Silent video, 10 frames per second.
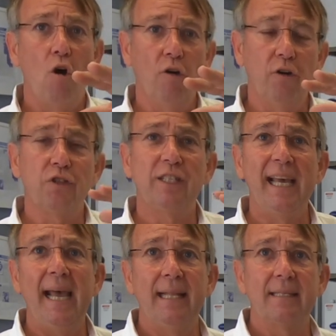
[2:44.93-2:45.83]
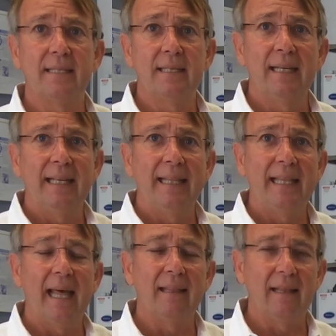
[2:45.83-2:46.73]
on the sense
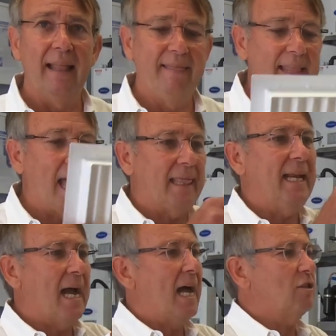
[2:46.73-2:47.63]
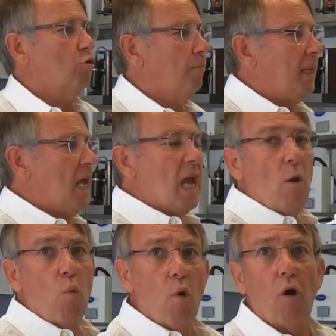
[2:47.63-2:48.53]
that nothing has to be
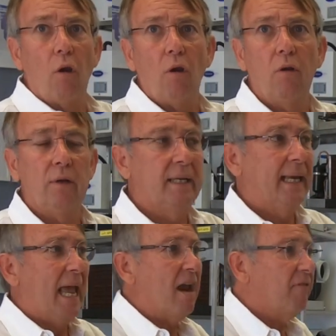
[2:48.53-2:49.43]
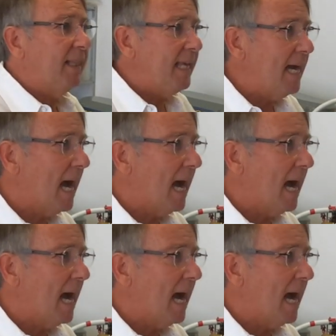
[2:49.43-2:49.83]
a wall. Everything